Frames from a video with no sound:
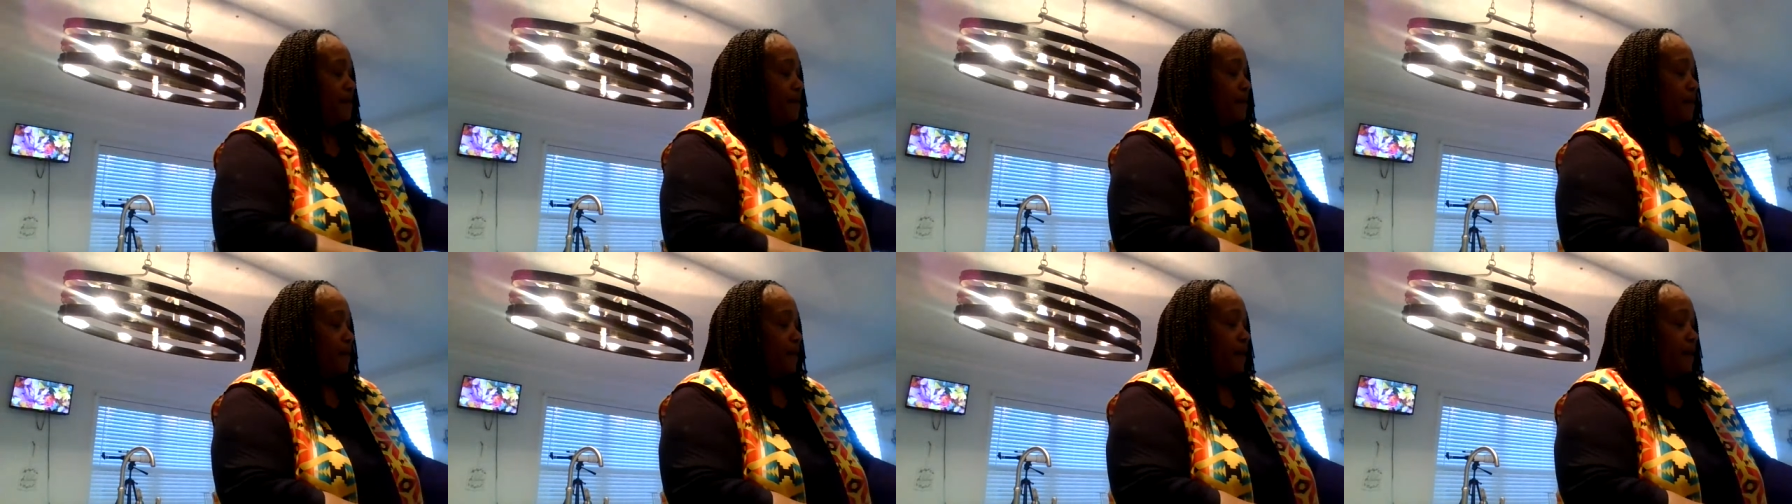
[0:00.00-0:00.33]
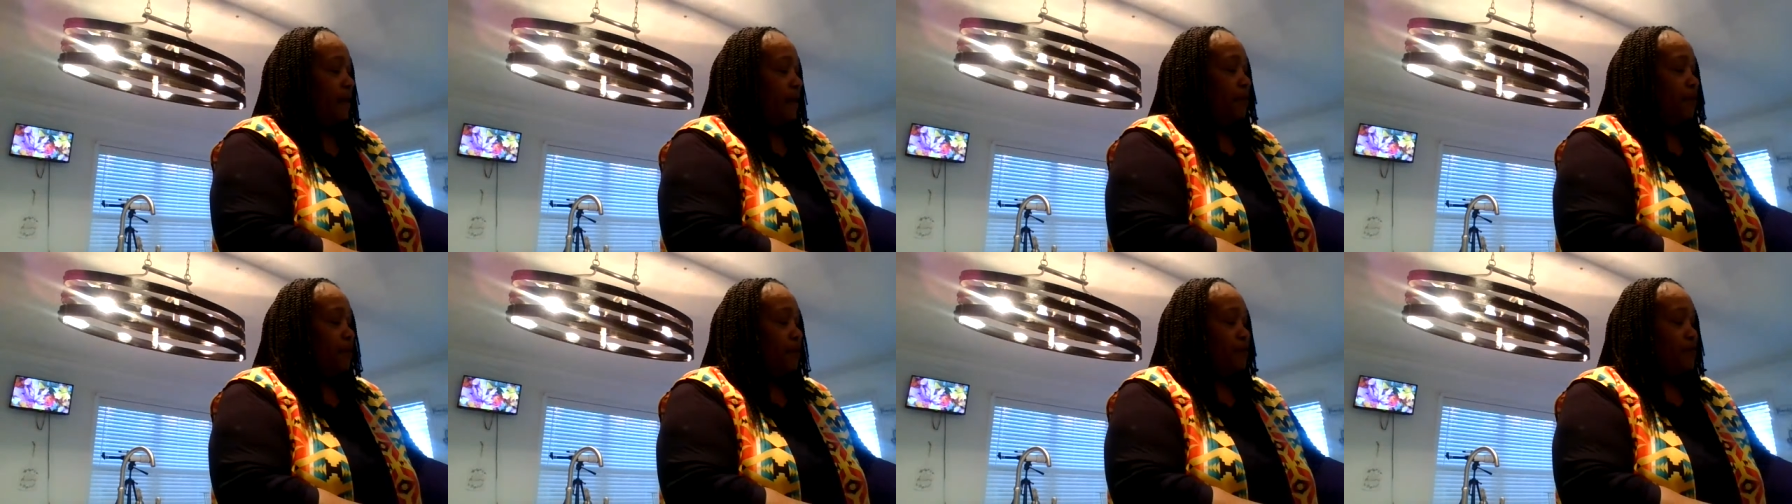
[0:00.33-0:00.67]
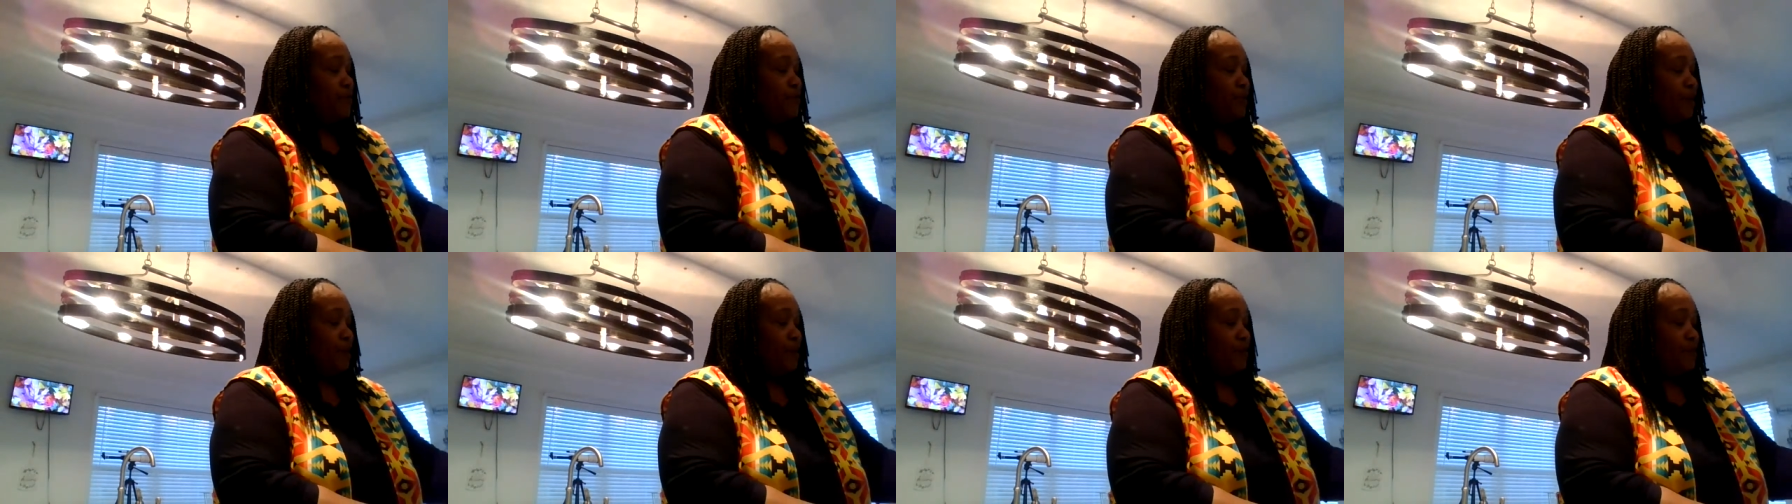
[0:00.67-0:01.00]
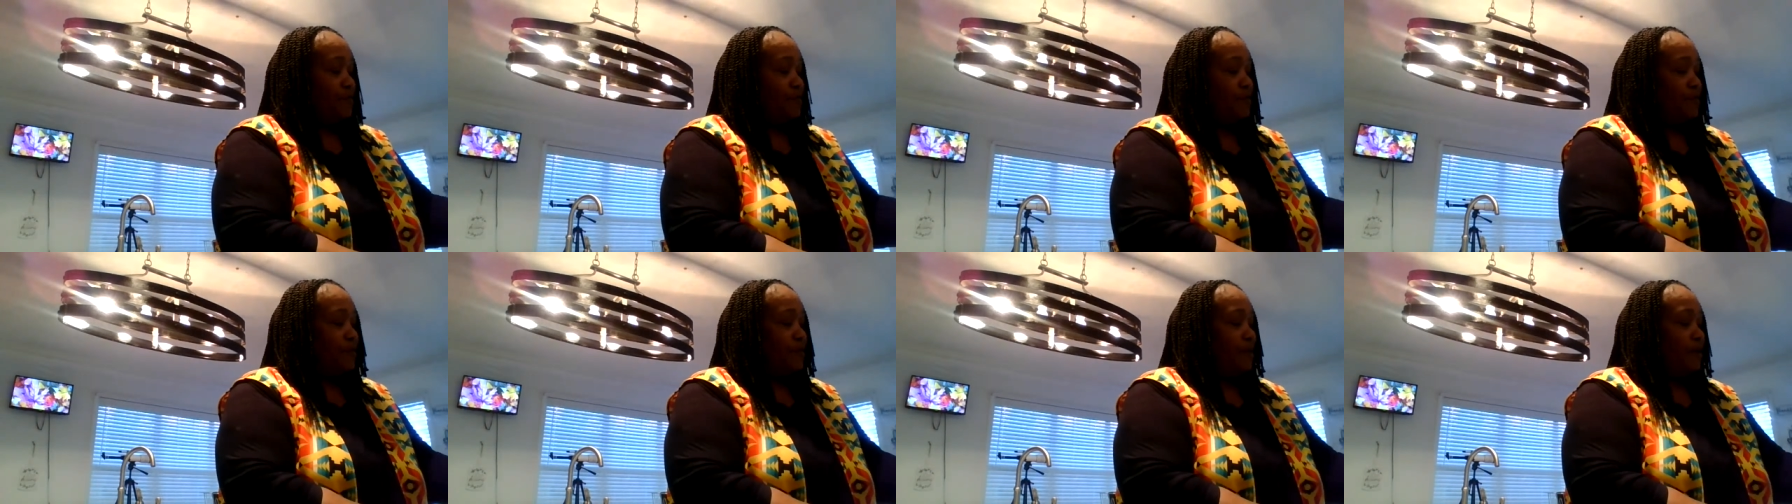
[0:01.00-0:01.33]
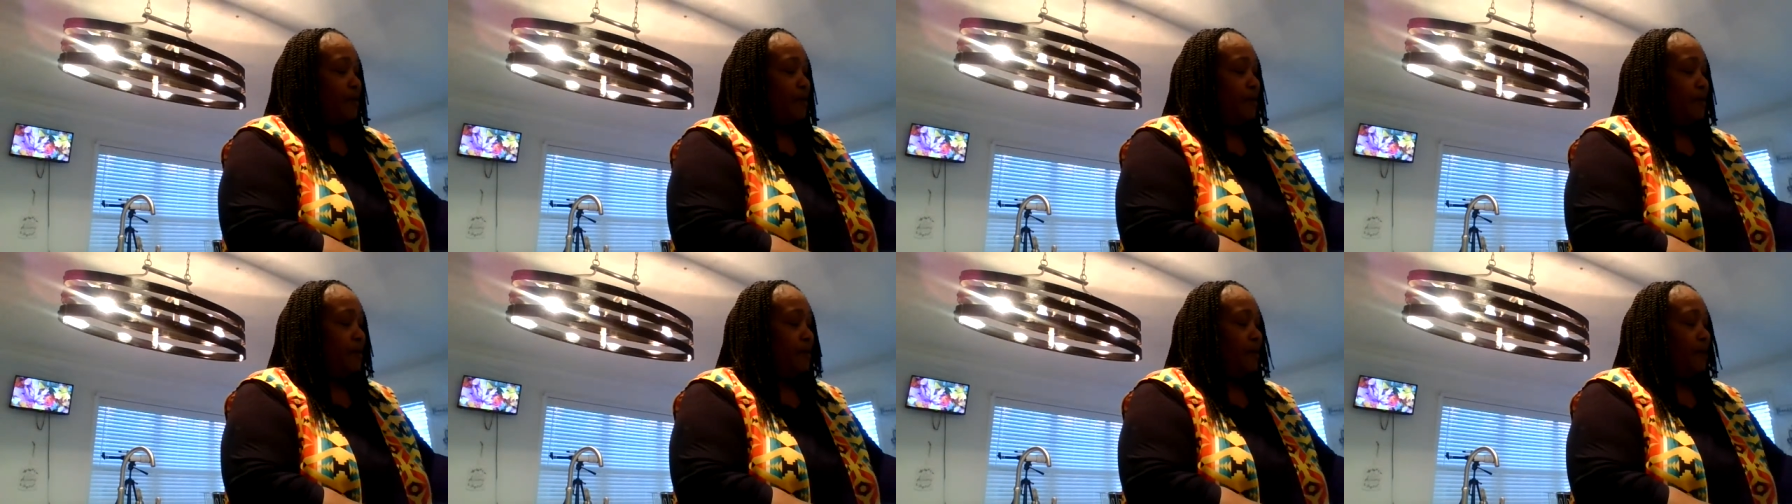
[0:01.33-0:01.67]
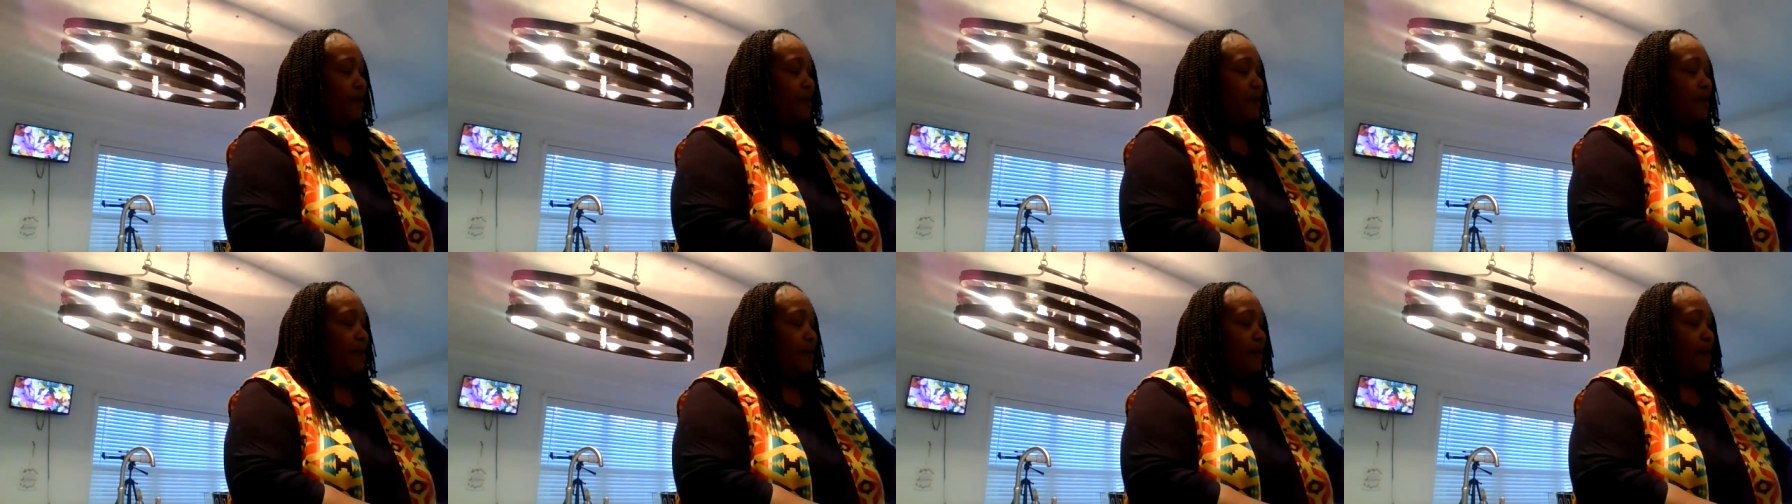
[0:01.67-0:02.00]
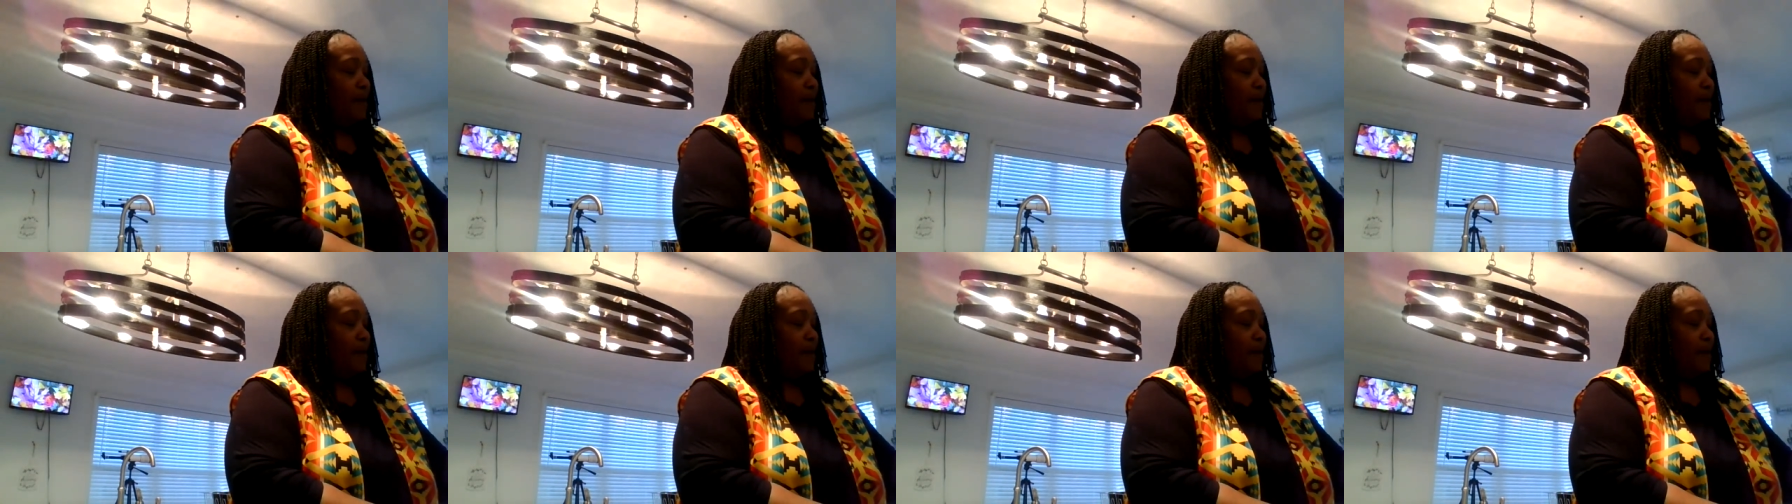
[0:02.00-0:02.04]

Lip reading: And it was just